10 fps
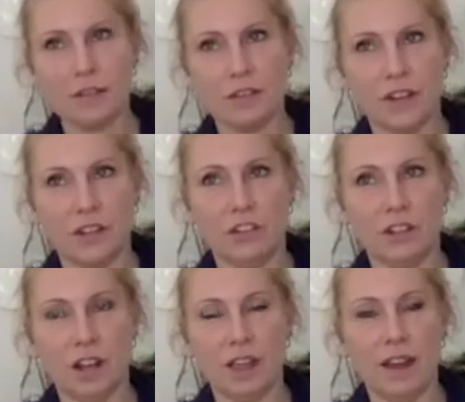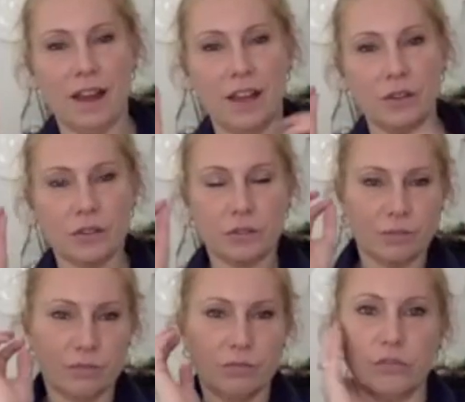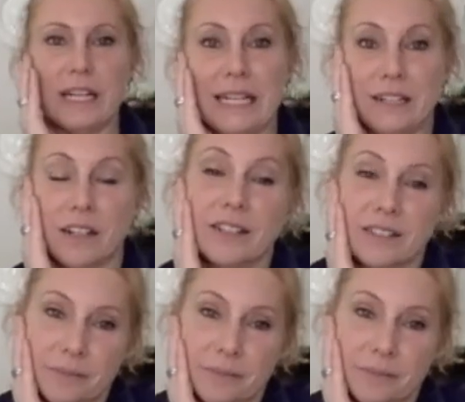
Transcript: of furniture like that, it looks really nice.